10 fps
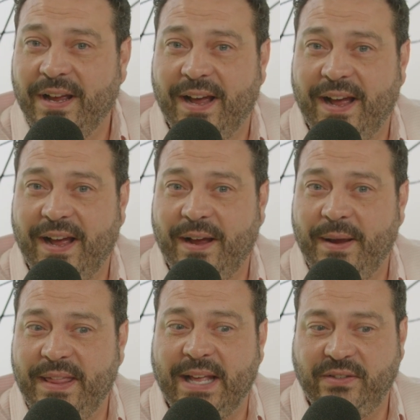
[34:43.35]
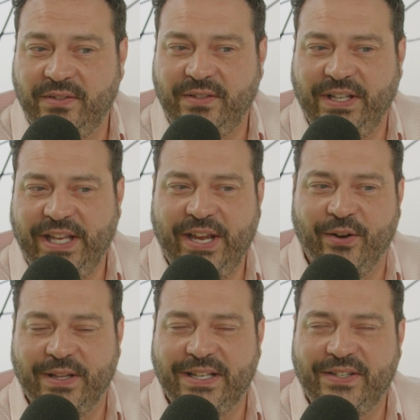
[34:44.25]
uh, and that's
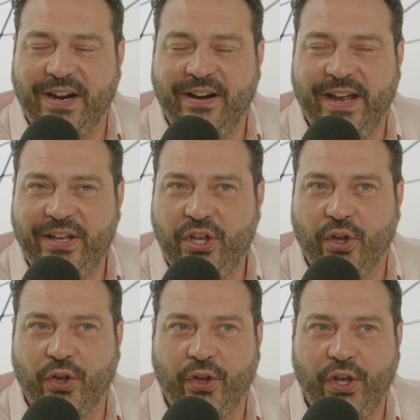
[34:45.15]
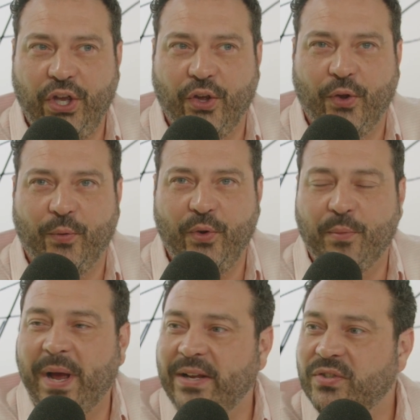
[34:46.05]
here in this area, you'll you'll you'll
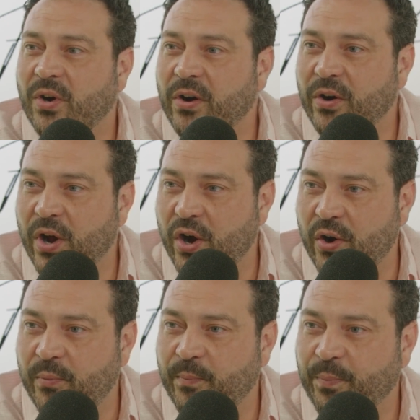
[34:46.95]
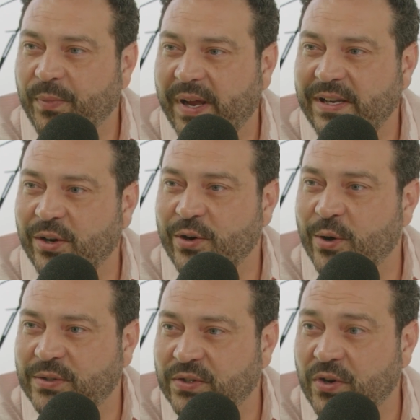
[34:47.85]
buy a starter home, and you don't know
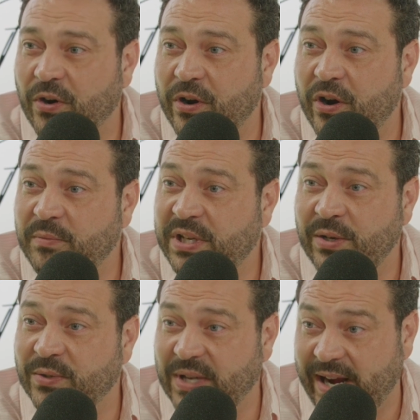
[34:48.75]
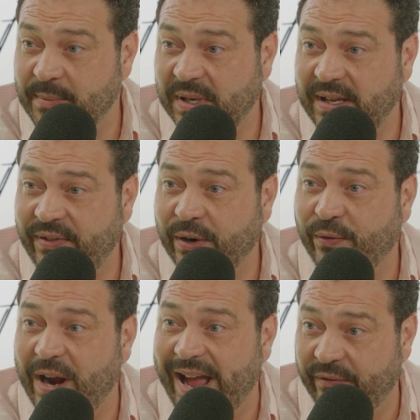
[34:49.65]
it's a starter home to you. It's like I'm going to live here
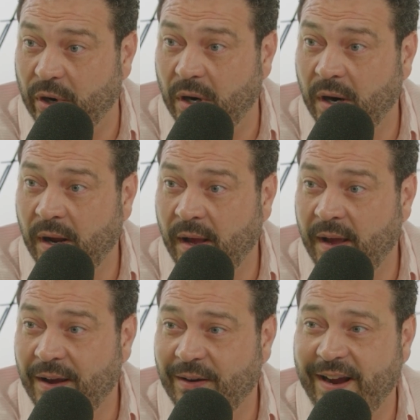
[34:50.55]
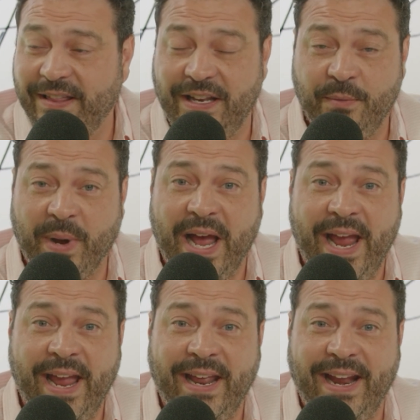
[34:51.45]
forever, right? Right. And then you buy
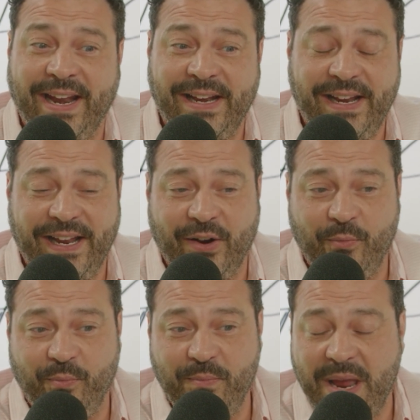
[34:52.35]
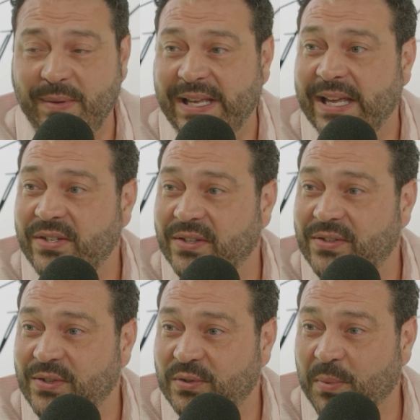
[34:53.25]
it, and you know maybe the kitchen's
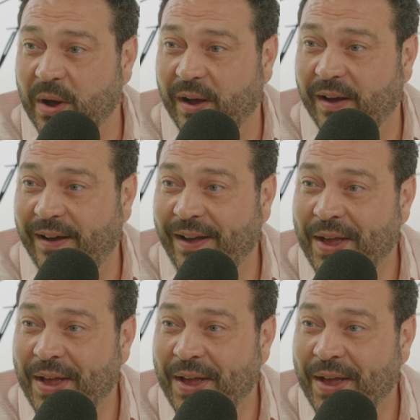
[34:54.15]
too small,